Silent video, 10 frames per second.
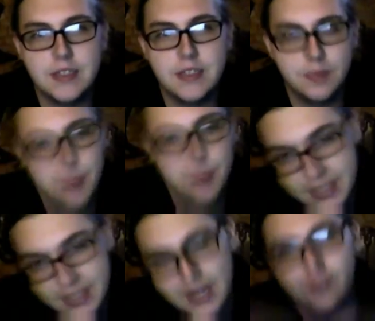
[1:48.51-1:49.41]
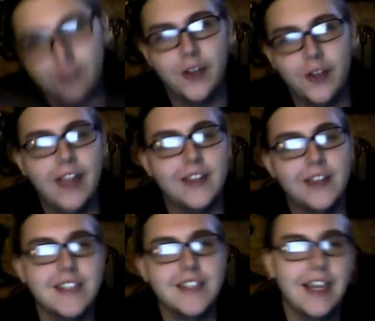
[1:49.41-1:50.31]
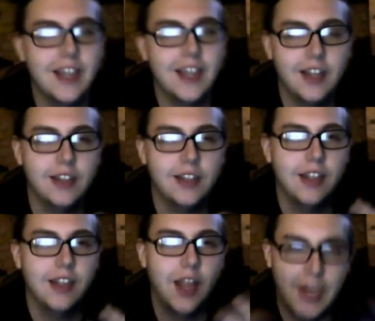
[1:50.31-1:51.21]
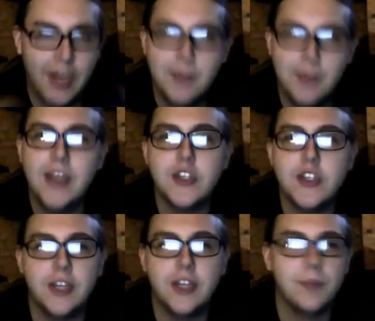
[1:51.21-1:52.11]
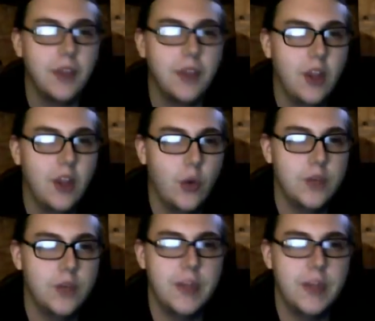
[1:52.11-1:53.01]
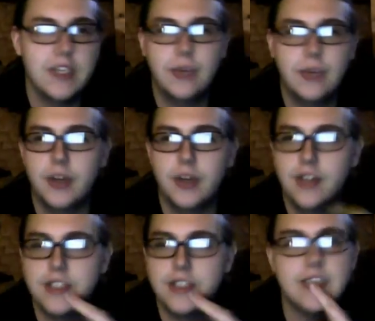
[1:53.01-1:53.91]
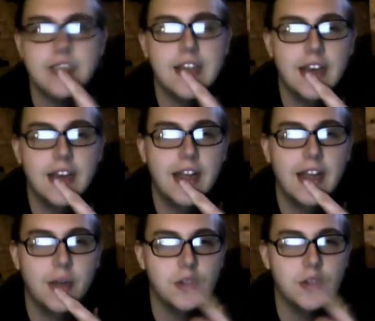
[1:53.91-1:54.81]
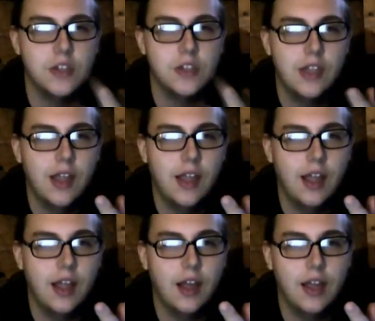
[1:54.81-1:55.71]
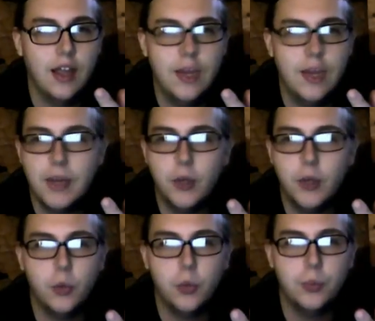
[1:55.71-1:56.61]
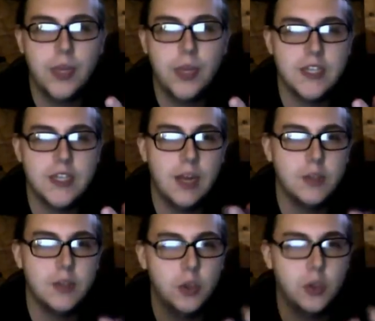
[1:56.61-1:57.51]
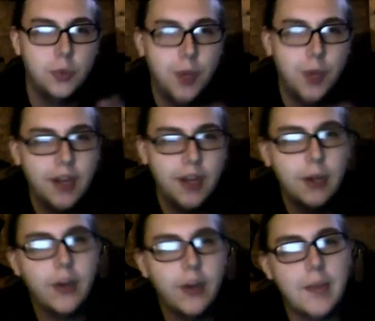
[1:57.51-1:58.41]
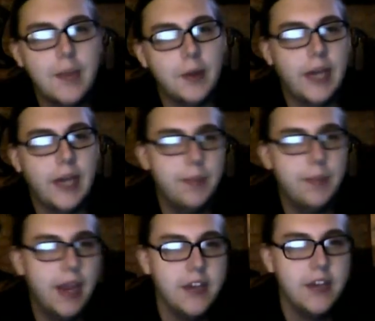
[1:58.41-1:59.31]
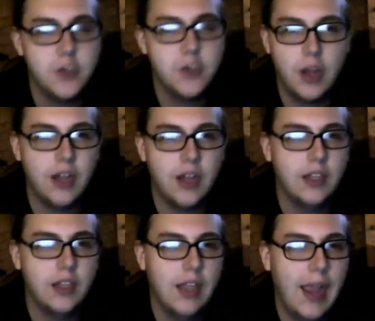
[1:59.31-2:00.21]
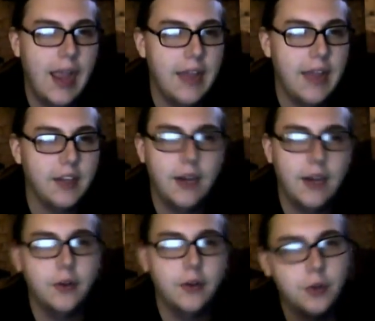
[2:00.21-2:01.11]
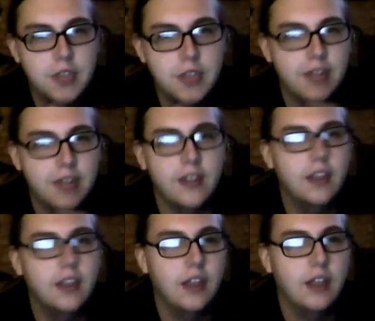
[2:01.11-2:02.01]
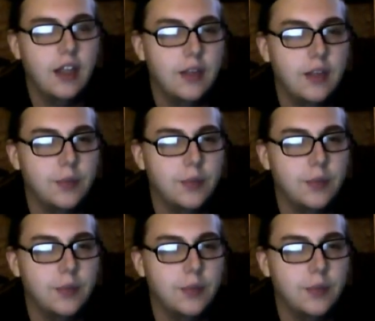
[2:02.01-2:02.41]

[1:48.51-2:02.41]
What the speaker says: myself and the site a campaign sheet, which basically what it does is it allows anybody who picks it up to put in their name of their campaign, to add the characters, add the uh,